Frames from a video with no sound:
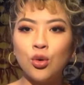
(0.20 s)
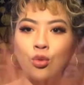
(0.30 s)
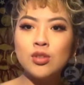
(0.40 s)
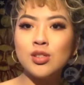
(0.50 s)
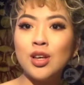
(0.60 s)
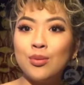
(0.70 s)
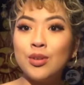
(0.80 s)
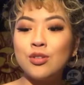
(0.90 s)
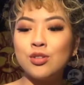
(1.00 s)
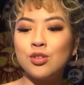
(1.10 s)
What's up,
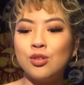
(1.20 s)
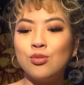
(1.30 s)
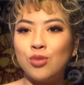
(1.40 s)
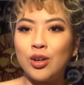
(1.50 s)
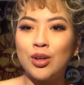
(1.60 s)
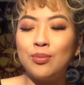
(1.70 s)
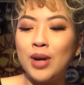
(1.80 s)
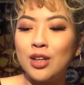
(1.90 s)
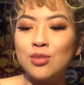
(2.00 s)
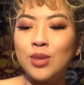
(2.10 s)
YouTube? Welcome
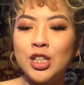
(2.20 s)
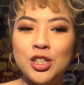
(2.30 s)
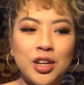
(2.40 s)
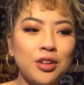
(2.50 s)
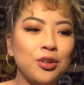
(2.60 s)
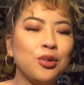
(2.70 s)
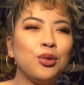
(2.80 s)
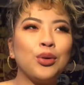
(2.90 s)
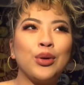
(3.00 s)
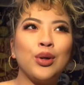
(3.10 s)
back to my
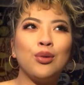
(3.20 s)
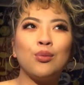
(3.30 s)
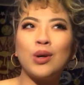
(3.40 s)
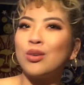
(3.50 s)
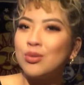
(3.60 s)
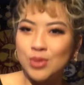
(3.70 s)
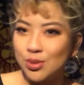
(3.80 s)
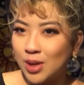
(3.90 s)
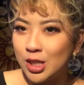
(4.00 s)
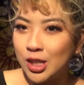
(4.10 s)
channel, or welcome to
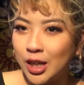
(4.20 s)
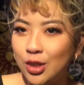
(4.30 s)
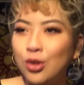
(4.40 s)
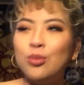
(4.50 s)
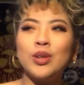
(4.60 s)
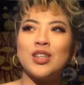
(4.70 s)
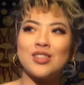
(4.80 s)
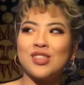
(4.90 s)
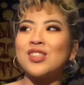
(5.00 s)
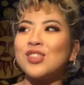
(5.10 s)
my channel
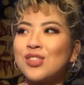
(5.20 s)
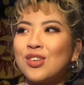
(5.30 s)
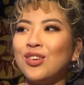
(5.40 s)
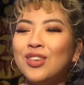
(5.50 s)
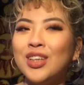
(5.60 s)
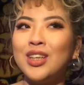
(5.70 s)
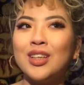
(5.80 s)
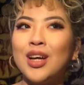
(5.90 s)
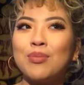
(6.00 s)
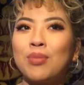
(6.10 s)
because this is only
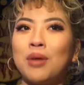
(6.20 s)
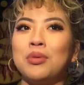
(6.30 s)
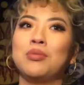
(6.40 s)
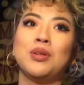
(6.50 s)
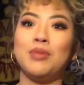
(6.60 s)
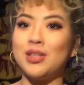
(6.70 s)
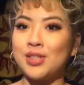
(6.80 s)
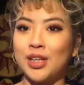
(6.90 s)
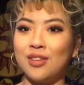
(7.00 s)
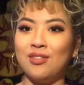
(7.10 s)
like probably my
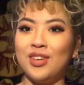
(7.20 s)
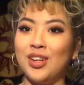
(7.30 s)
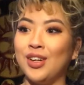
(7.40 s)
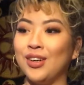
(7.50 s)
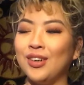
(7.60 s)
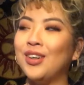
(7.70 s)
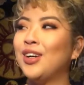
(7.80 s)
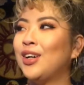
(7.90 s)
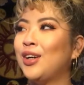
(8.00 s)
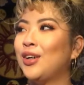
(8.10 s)
second video,
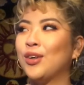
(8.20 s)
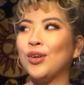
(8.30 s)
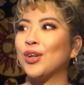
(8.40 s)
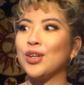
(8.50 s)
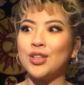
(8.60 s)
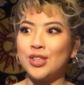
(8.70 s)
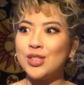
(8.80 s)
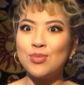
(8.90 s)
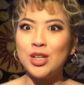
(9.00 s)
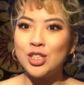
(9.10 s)
or
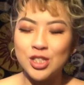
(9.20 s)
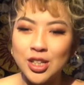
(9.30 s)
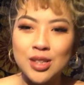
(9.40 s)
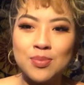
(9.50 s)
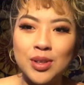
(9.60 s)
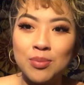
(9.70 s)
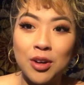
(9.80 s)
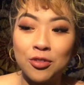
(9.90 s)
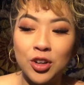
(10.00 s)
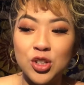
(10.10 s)
this might just be my
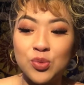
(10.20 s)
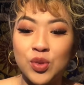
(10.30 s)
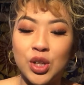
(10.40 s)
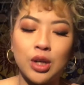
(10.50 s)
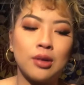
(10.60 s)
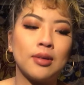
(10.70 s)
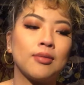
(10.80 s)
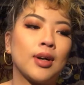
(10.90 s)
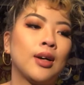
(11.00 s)
first video if